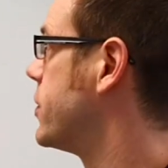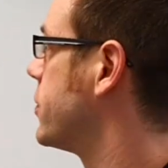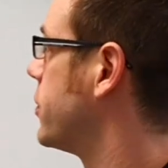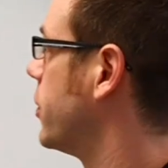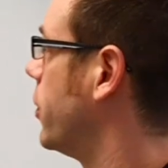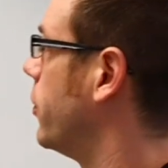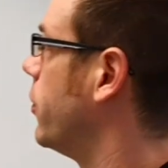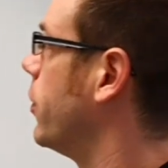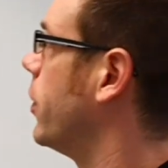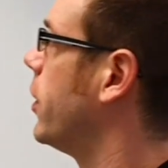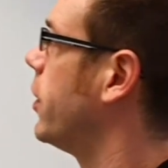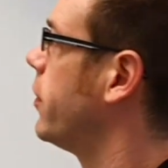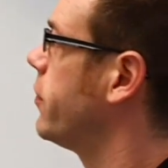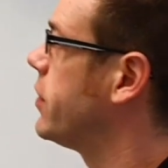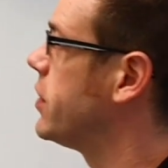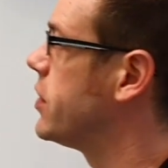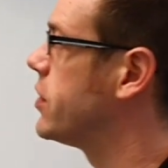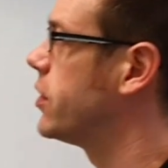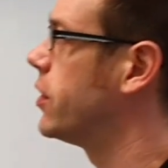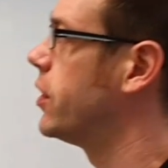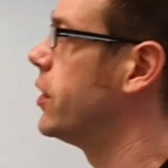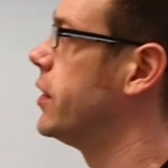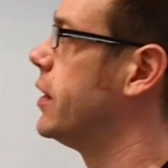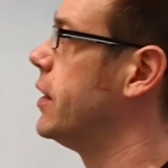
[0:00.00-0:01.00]
So I've
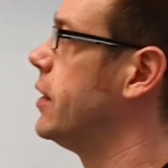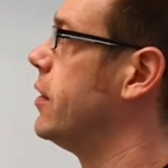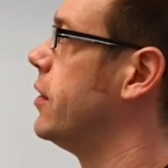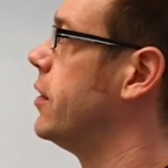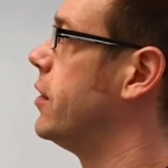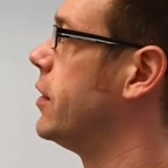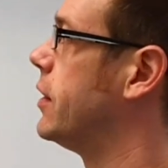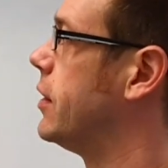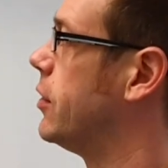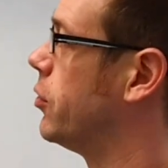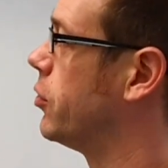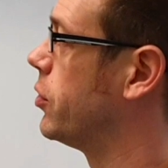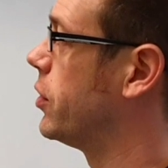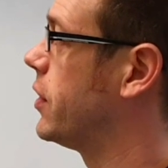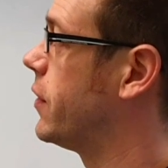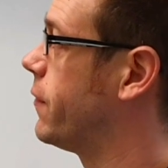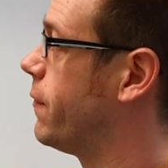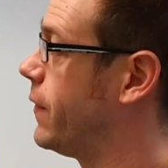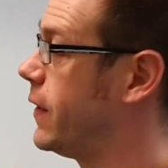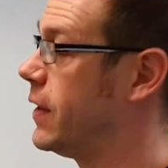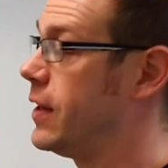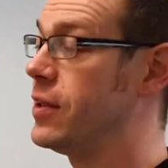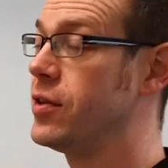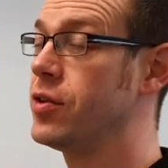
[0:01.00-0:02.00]
decided that in order to
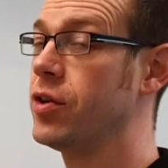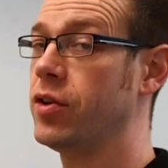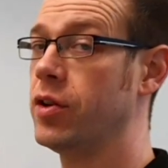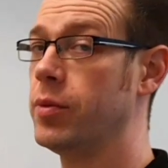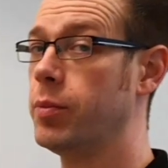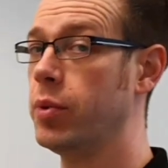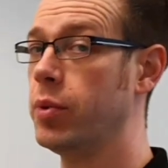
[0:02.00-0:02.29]
fit this on the